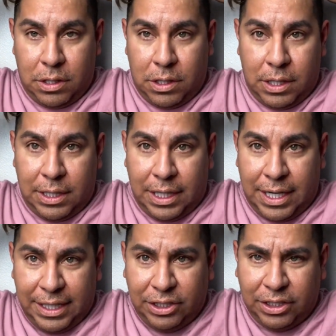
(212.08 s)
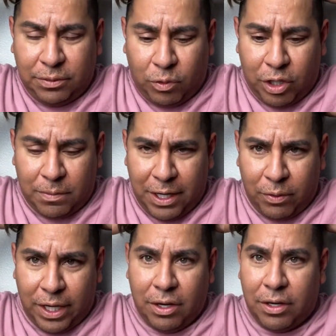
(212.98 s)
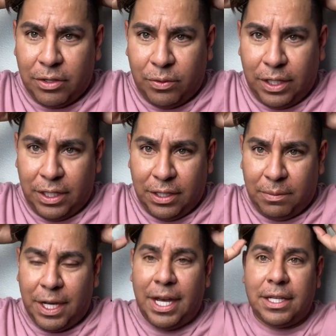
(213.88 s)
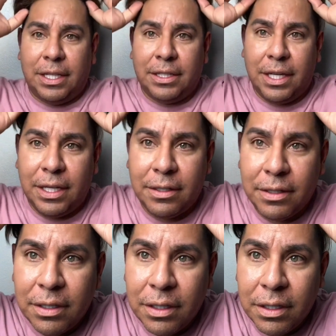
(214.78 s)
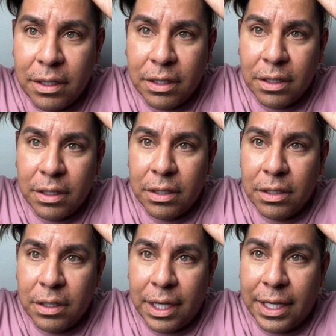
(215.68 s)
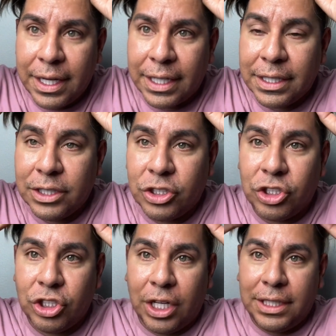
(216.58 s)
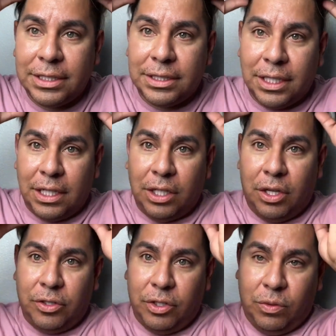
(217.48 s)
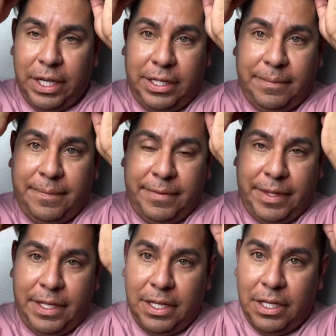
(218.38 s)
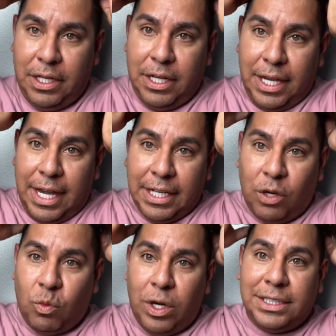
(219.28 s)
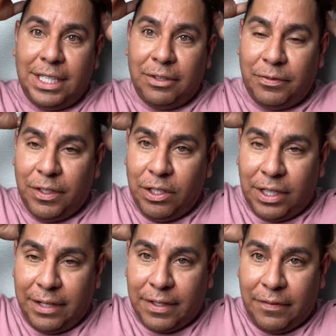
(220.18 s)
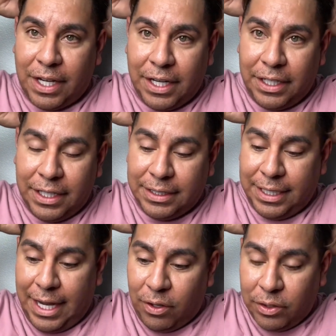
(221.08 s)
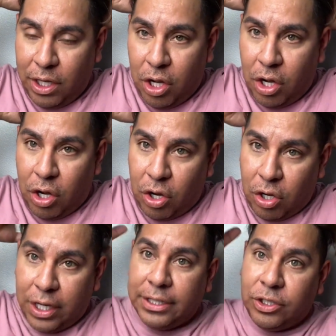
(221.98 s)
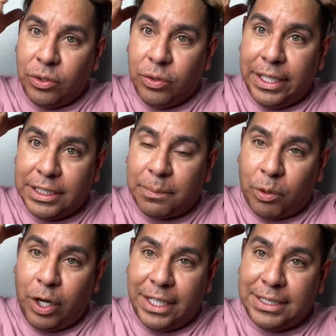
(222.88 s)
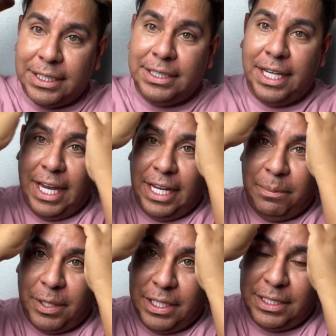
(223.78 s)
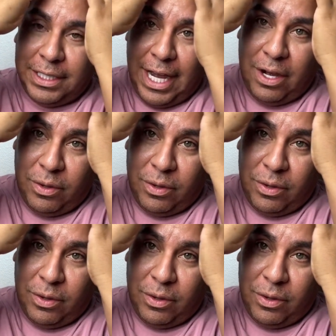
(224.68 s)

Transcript: And I just work my way all the way to the back like that. And I can adjust along the way. And then once I feel like I've gotten it down, all I do is press the tape down.